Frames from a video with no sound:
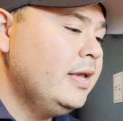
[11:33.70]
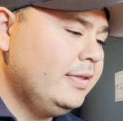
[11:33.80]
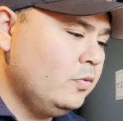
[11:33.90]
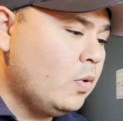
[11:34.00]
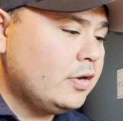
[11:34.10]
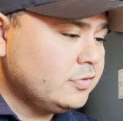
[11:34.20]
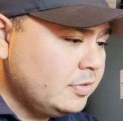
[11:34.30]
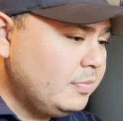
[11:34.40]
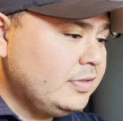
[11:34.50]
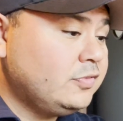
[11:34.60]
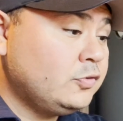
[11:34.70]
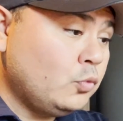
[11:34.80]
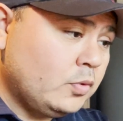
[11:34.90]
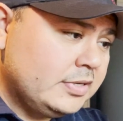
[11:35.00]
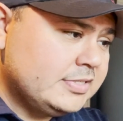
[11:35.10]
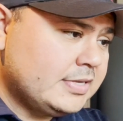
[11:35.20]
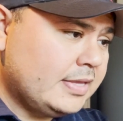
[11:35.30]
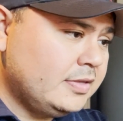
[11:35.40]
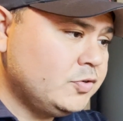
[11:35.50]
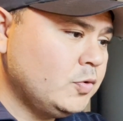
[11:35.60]
the water is going to be stored
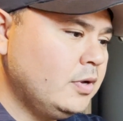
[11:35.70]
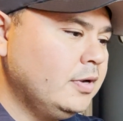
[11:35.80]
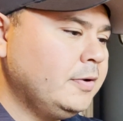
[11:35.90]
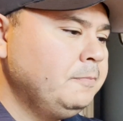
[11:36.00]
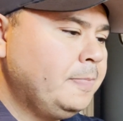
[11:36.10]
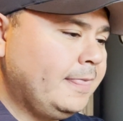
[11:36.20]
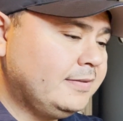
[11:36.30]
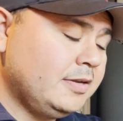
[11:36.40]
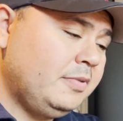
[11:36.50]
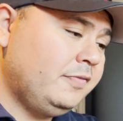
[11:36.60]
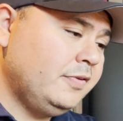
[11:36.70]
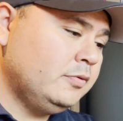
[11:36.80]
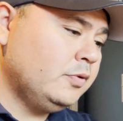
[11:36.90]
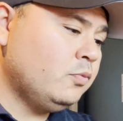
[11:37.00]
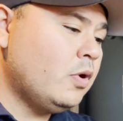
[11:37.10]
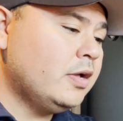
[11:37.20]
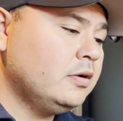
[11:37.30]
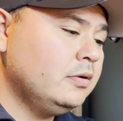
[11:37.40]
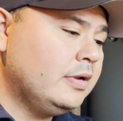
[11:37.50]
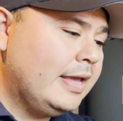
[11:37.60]
inside the trunk. It's going to be filled with
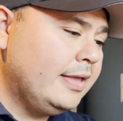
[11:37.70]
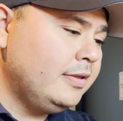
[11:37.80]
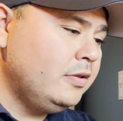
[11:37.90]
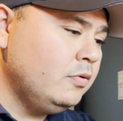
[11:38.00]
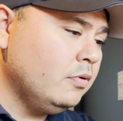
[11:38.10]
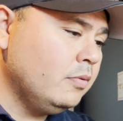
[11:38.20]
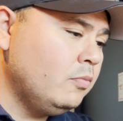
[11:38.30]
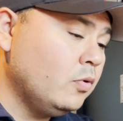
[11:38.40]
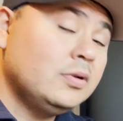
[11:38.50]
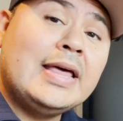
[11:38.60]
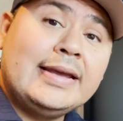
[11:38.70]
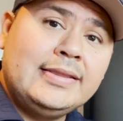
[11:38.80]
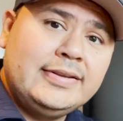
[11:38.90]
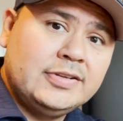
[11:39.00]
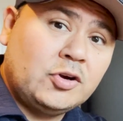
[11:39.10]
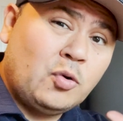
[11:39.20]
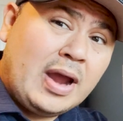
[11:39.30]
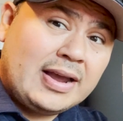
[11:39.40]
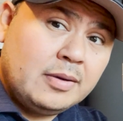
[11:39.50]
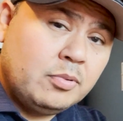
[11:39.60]
water, and you are more likely to
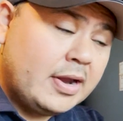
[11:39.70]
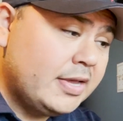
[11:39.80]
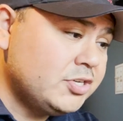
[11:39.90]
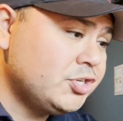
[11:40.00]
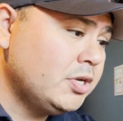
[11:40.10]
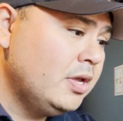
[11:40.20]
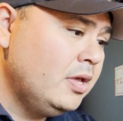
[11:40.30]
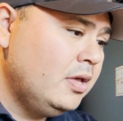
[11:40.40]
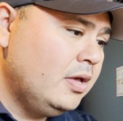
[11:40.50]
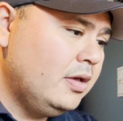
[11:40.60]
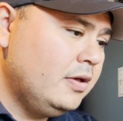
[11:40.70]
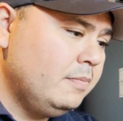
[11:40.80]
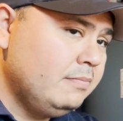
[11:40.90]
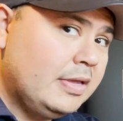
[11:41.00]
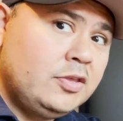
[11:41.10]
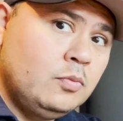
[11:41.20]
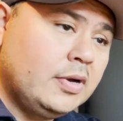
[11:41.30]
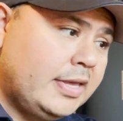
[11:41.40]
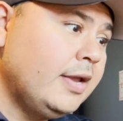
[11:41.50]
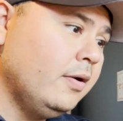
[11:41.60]
crack a branch, and you will
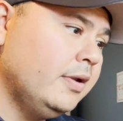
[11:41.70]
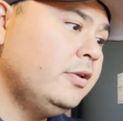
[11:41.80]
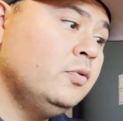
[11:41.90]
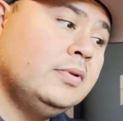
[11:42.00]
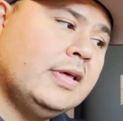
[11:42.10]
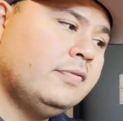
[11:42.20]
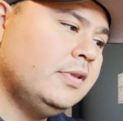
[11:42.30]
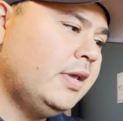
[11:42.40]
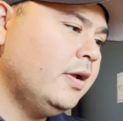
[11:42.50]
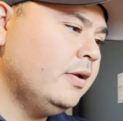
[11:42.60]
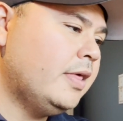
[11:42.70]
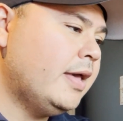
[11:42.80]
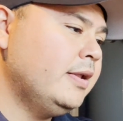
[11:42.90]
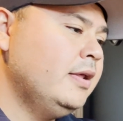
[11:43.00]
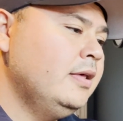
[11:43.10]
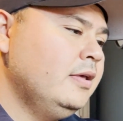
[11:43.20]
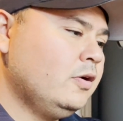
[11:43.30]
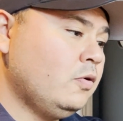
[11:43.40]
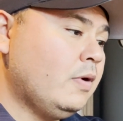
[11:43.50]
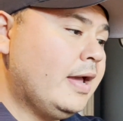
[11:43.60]
hear it. You will definitely hear that
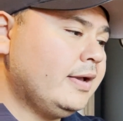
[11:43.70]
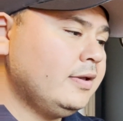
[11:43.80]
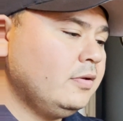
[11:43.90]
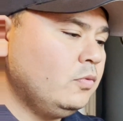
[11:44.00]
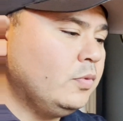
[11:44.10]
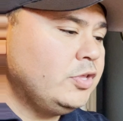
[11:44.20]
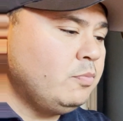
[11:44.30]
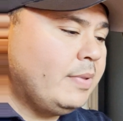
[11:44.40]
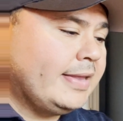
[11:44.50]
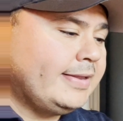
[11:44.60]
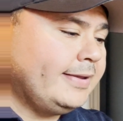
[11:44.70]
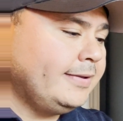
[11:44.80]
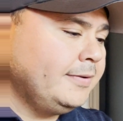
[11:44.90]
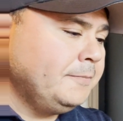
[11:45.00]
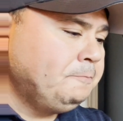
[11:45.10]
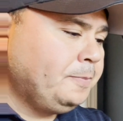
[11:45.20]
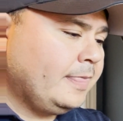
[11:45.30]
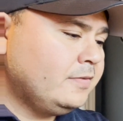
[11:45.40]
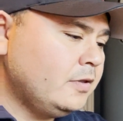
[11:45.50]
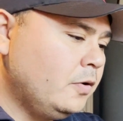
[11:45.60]
crack when you bend it.
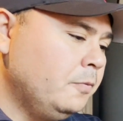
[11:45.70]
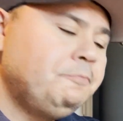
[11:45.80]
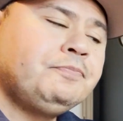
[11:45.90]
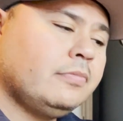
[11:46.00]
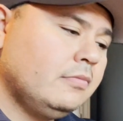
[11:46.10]
So